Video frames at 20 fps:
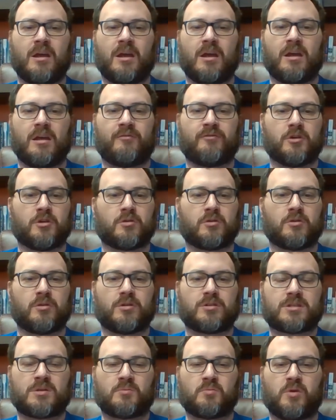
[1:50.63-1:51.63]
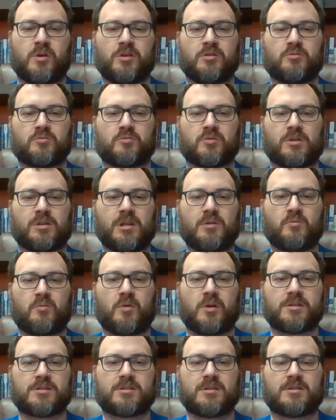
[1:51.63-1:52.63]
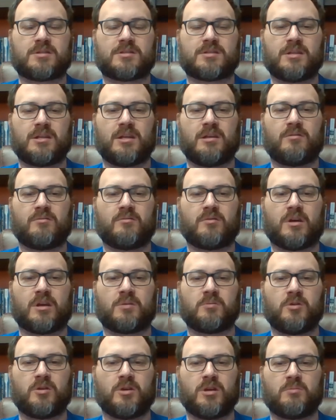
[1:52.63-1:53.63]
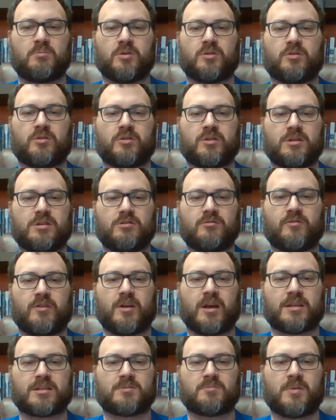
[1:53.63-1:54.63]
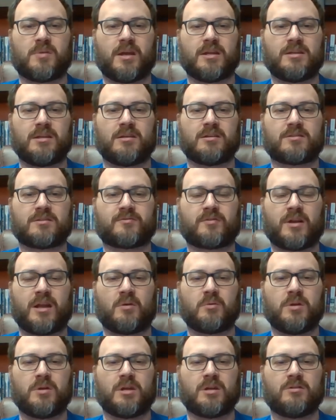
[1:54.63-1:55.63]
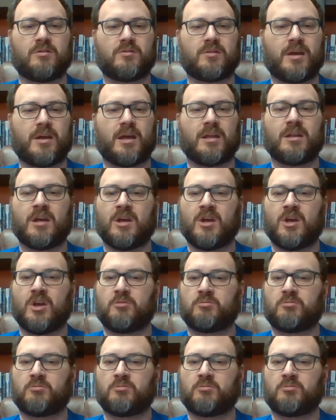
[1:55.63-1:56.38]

If you're someone who really wants to see a community build and you've got some ideas for how we can do that,